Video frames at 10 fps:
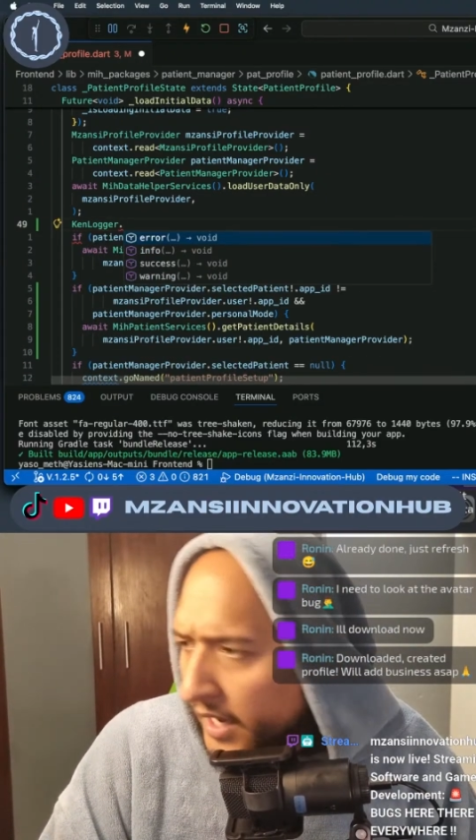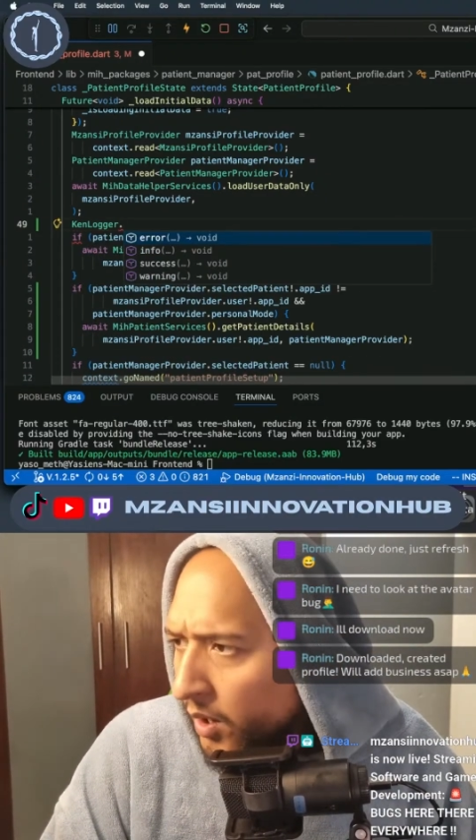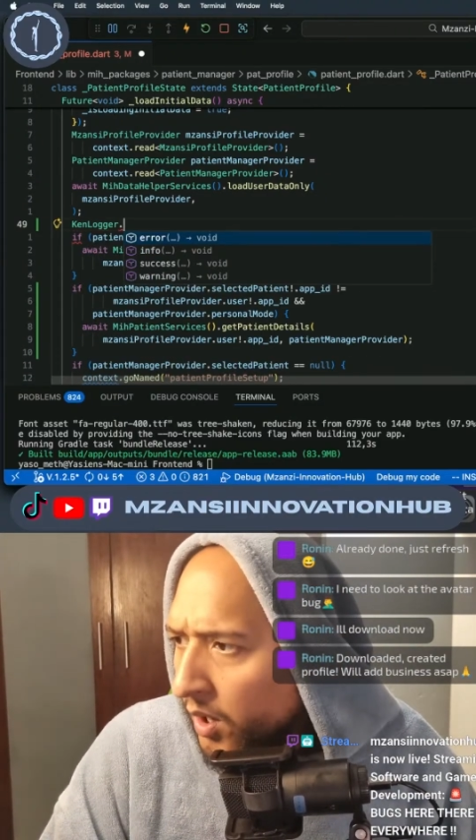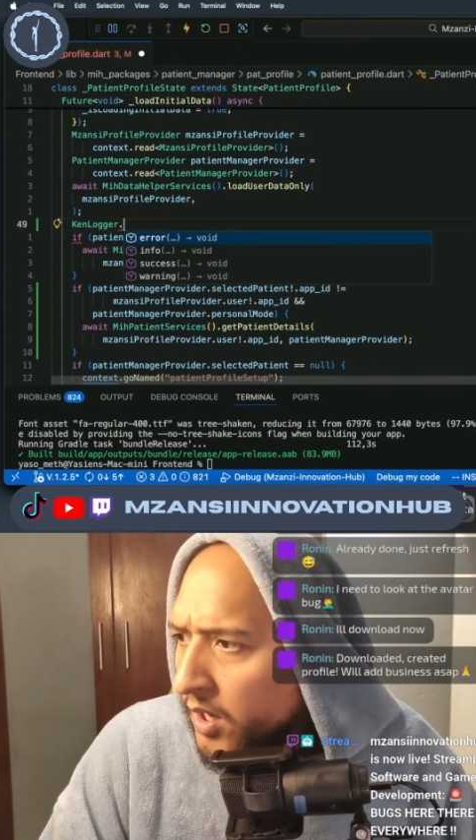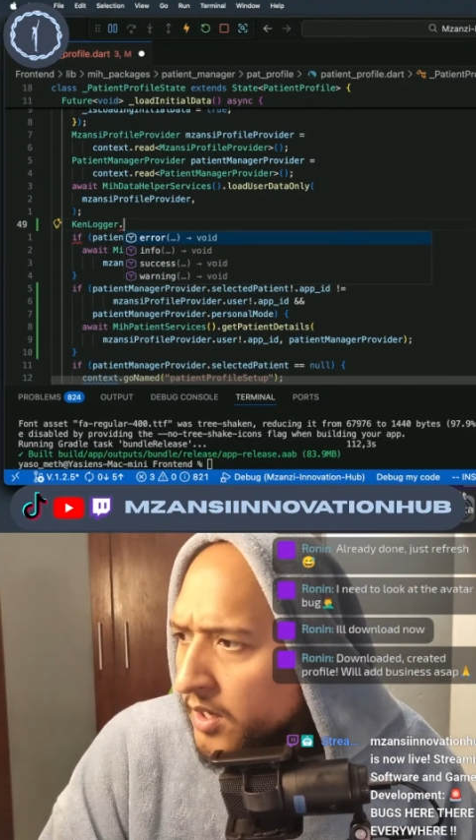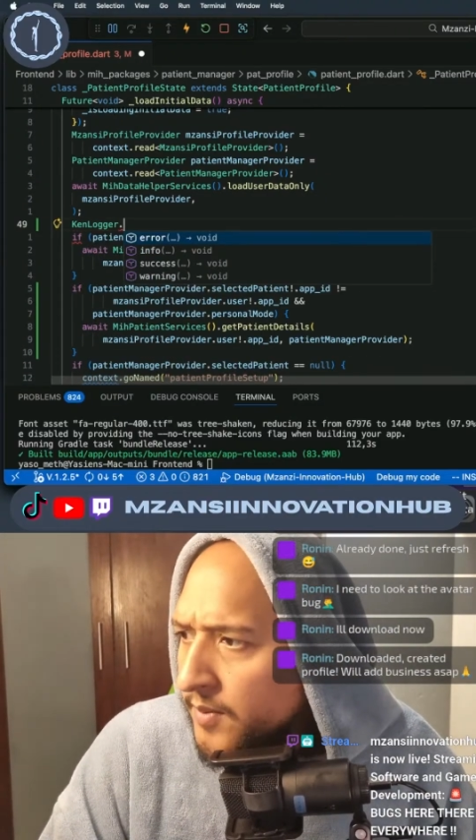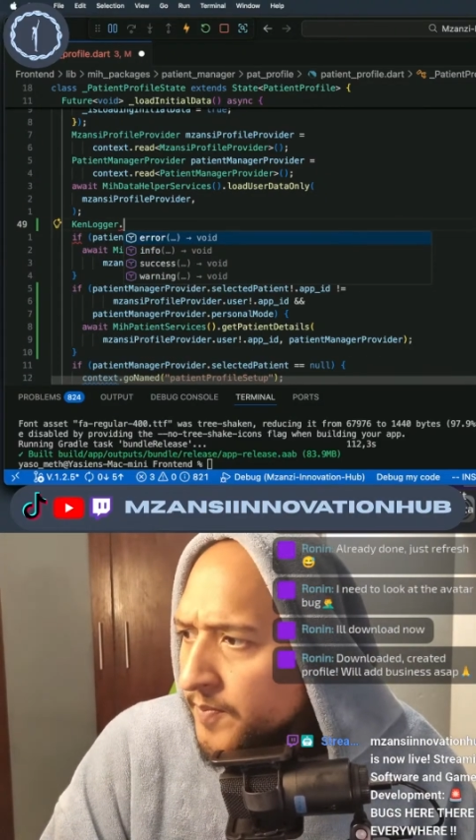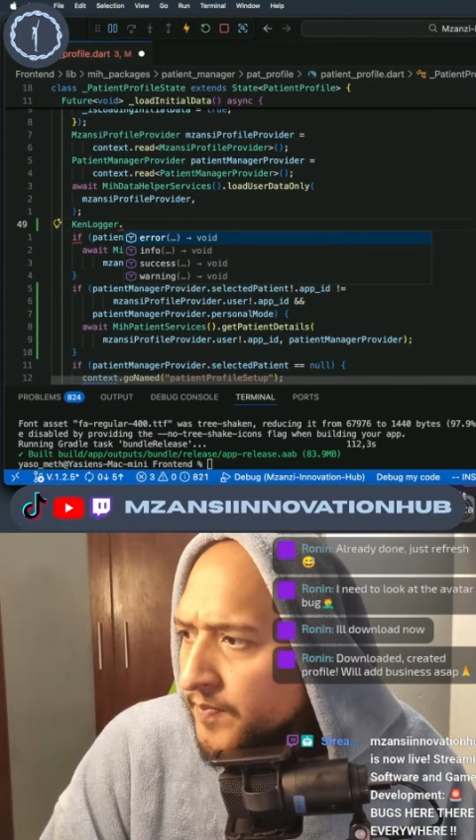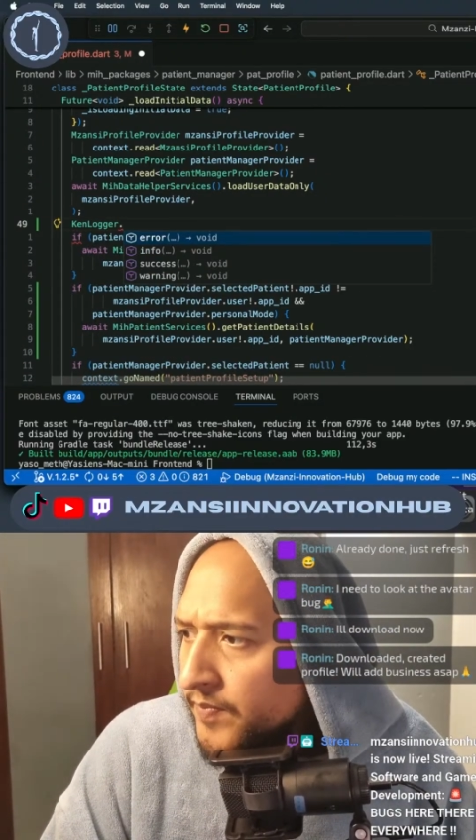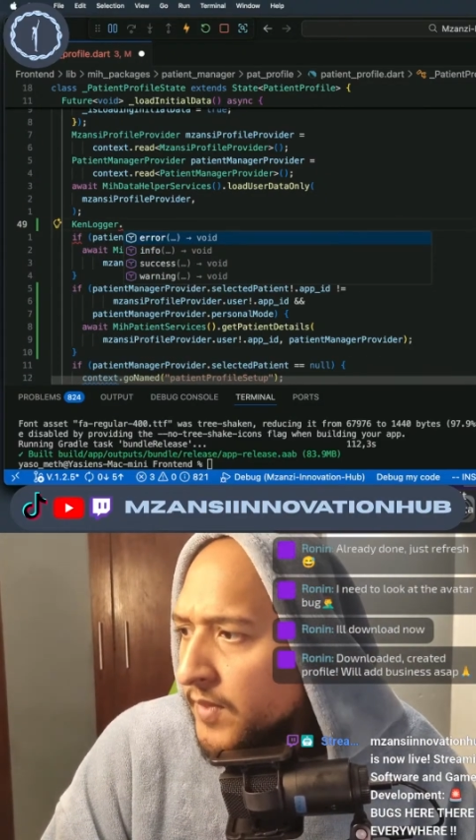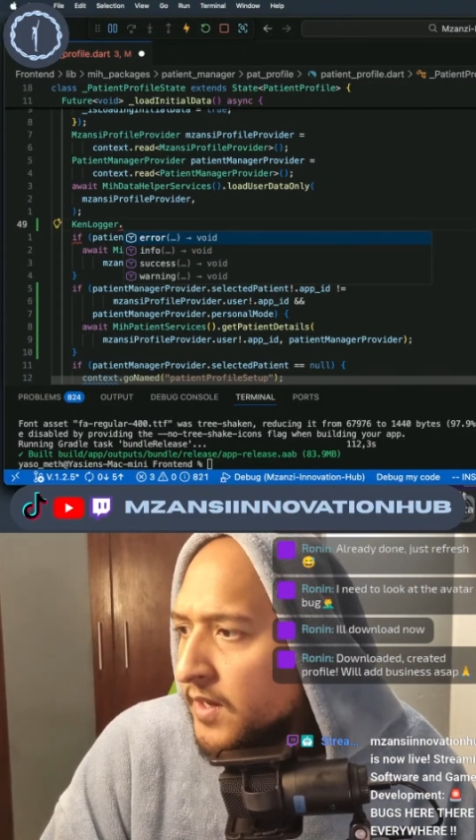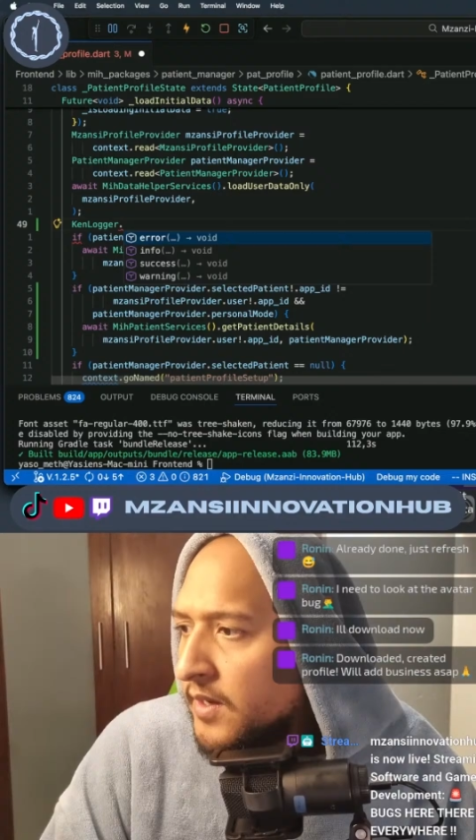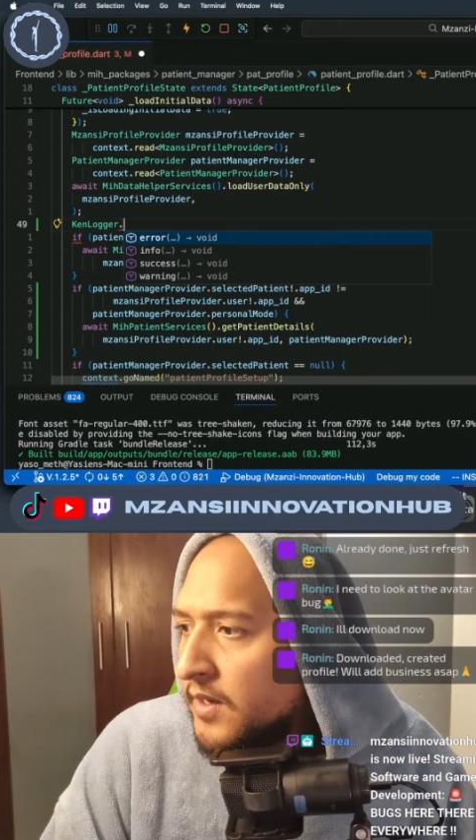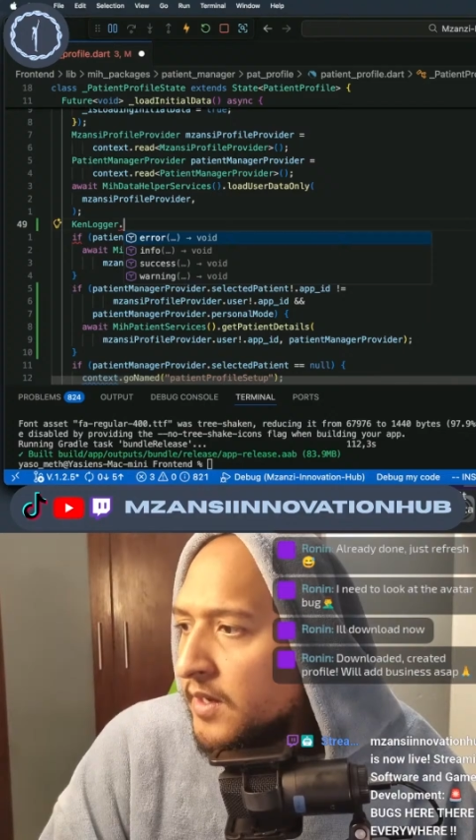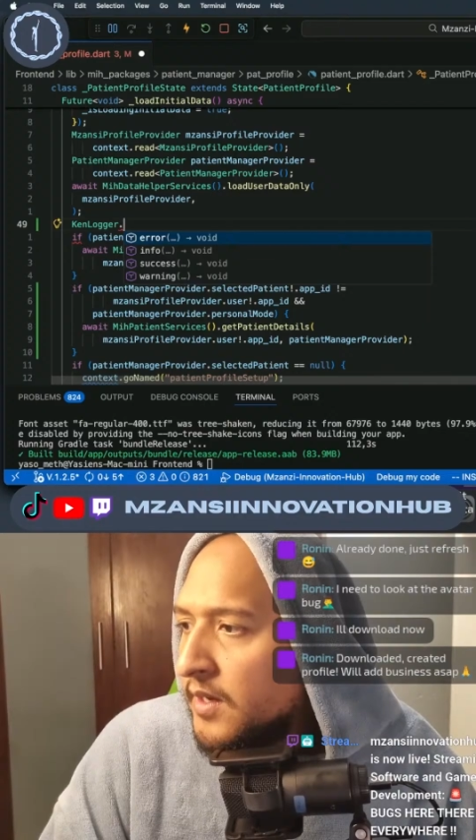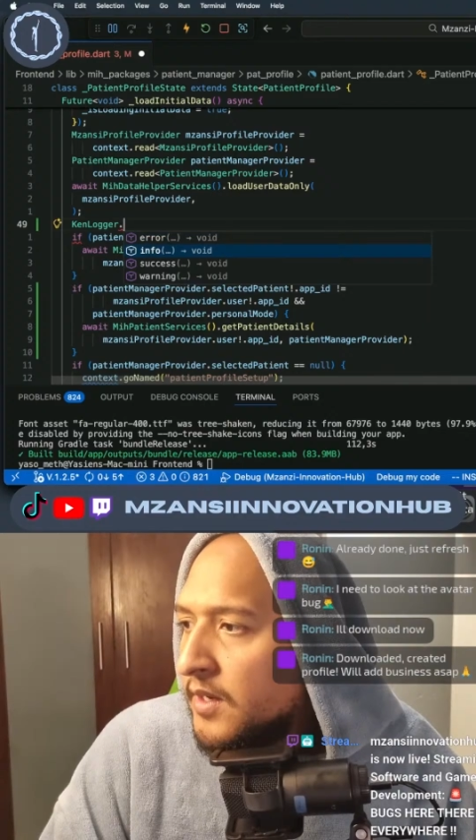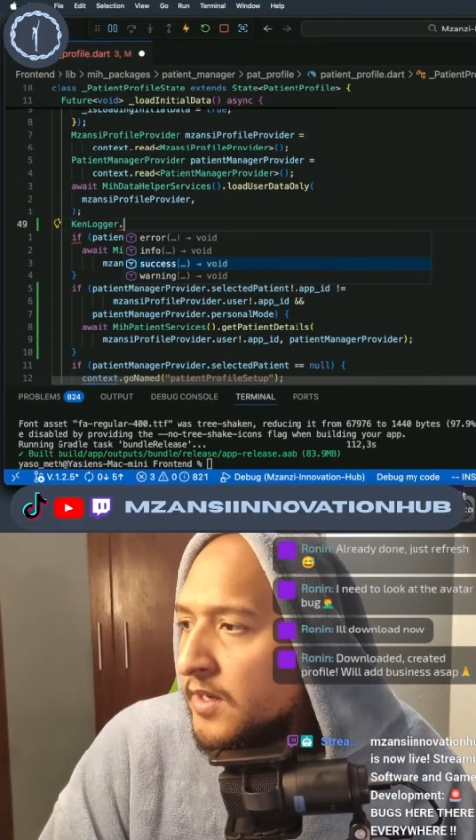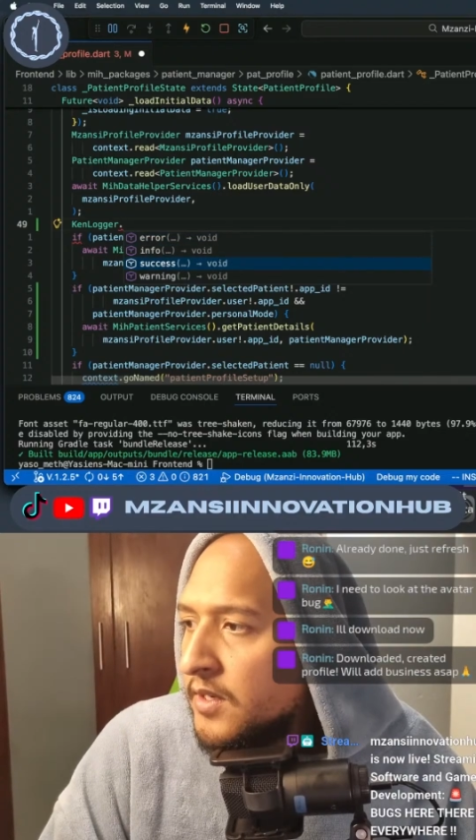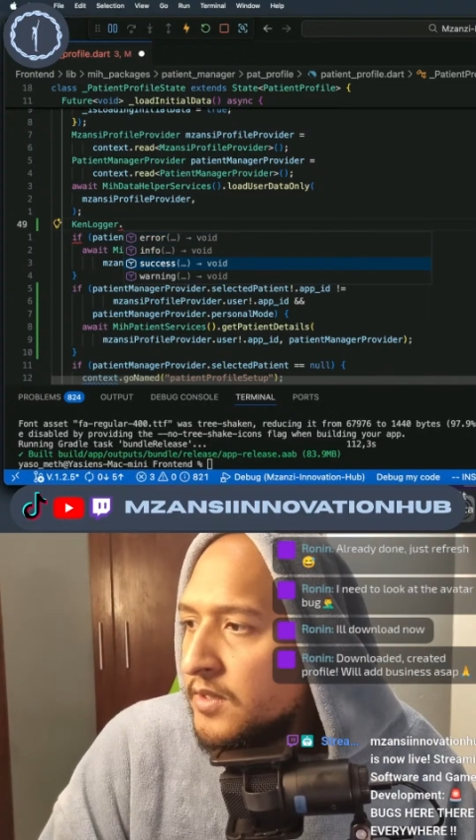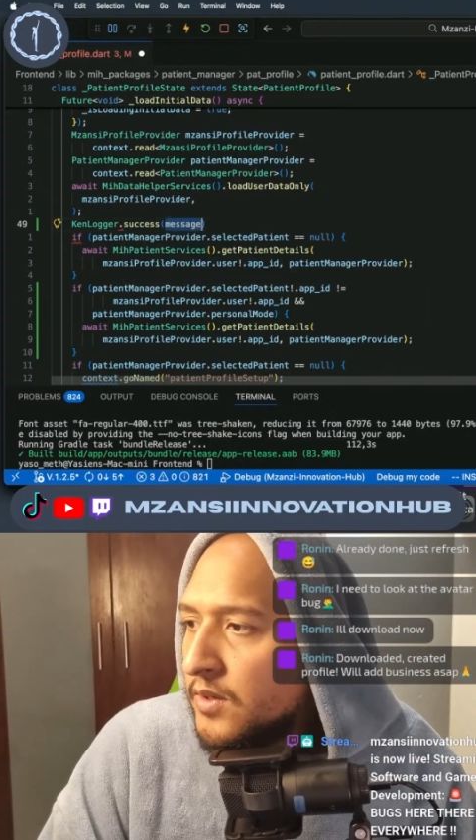o'clock.
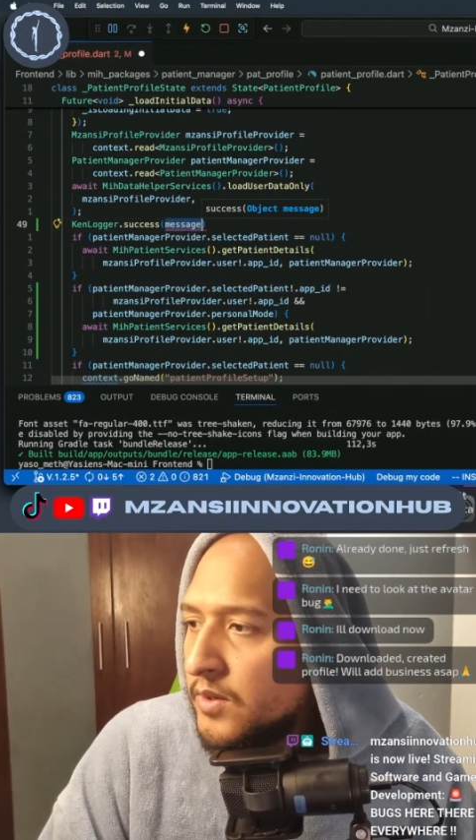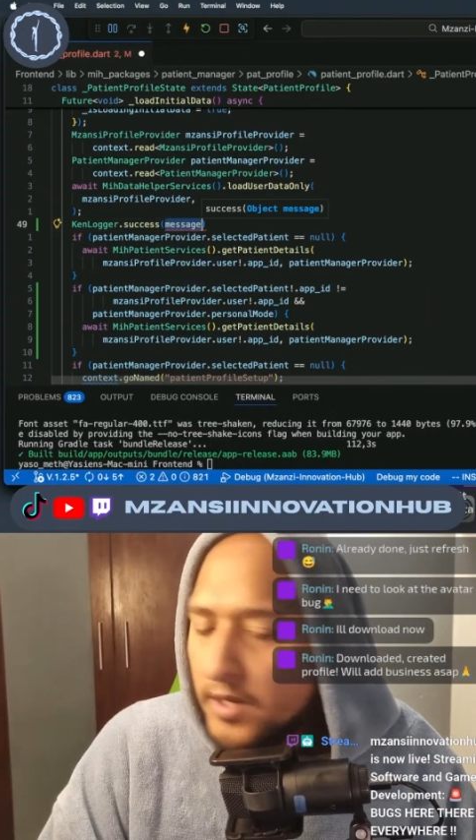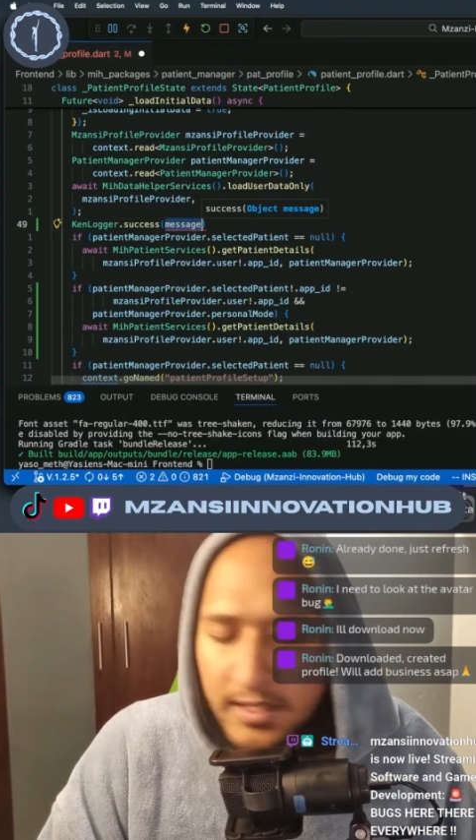So dot